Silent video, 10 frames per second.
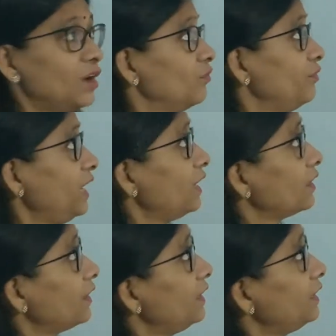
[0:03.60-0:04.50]
We are
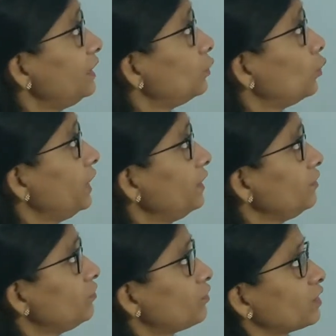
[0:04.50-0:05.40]
currently
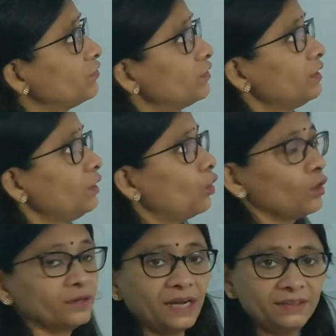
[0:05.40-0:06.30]
doing structural
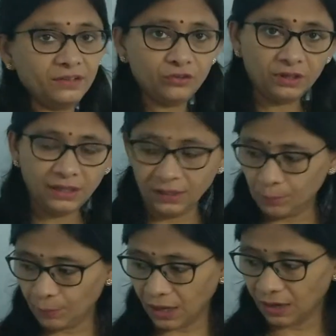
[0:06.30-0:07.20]
organization
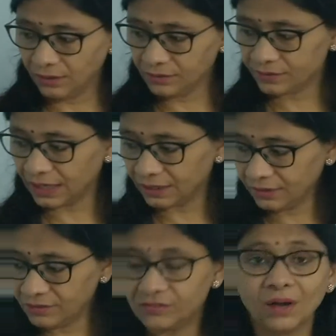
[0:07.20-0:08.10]
in plants, that
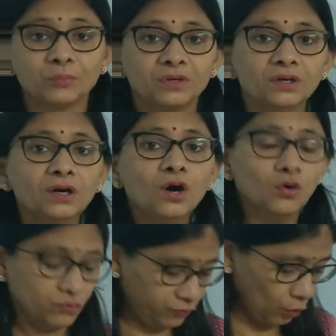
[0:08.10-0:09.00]
is chapter
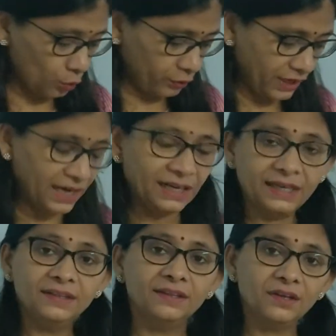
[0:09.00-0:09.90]
4, and
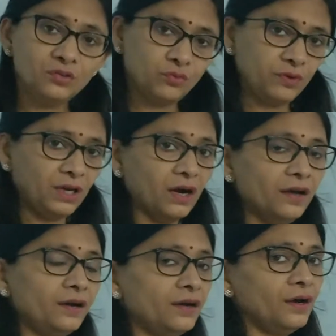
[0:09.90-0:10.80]
in this we
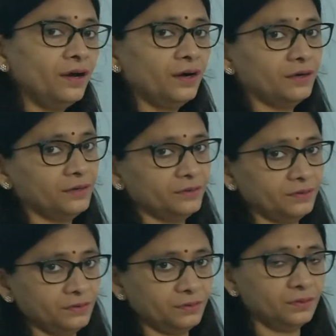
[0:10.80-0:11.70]
are
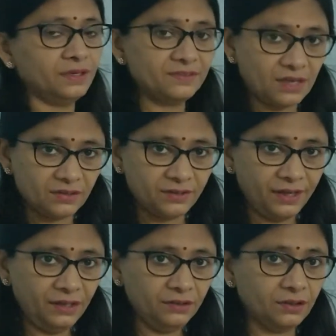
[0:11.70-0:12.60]

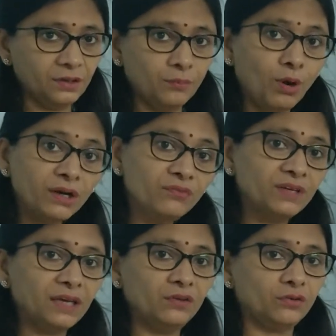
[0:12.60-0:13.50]
discussing the
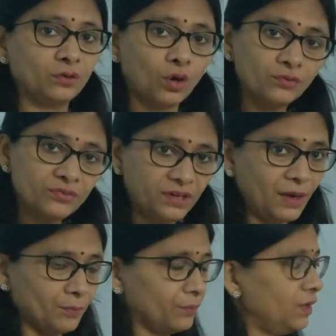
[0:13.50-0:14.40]
modification of
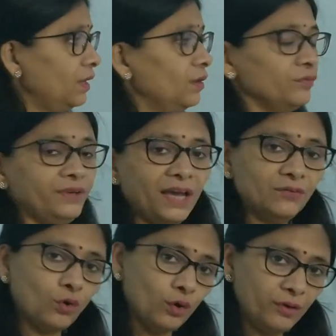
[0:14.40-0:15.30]
stem. We
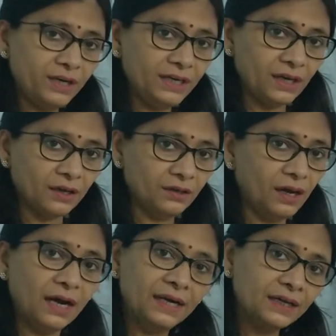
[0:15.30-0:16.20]
have already
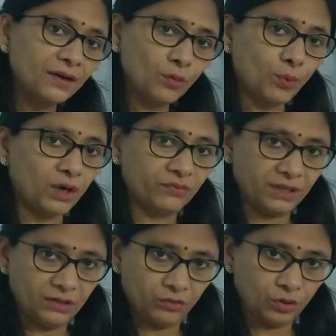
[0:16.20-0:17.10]
done underground
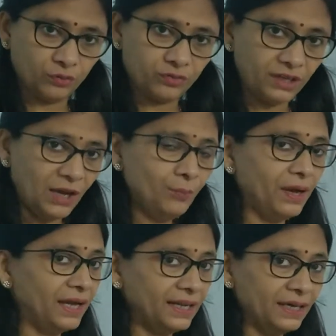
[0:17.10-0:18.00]
modification of stem,
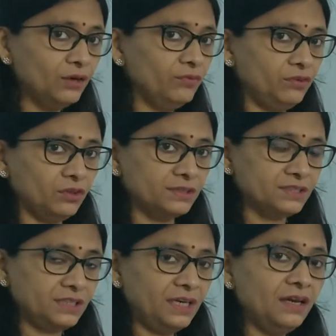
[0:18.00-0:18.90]
and here we shall
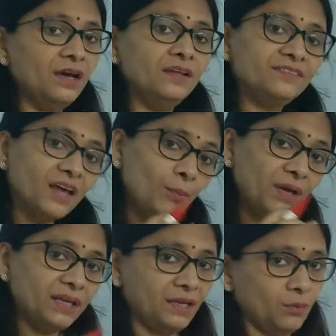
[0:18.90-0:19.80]
see subaerial